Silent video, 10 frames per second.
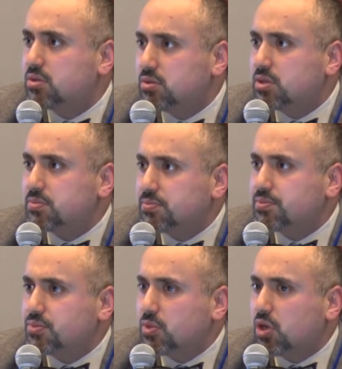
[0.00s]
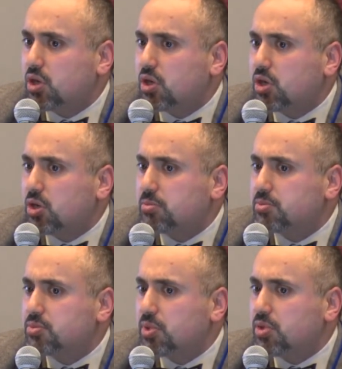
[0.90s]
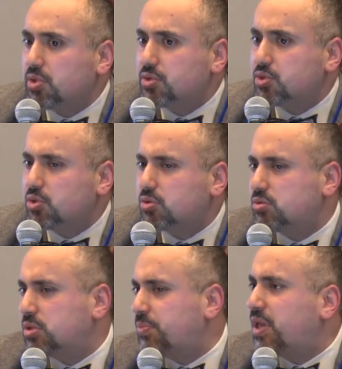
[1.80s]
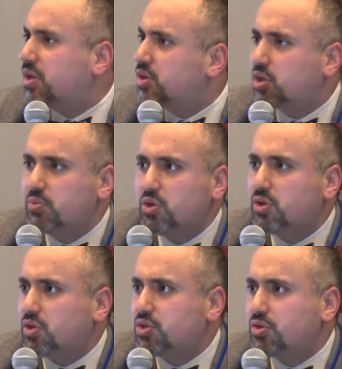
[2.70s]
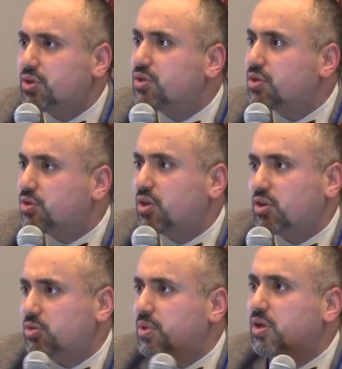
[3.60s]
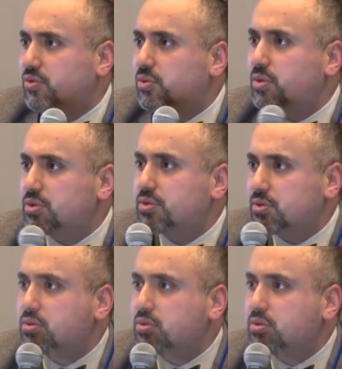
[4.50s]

right? So depending on the community that you're in, you can talk to me afterwards.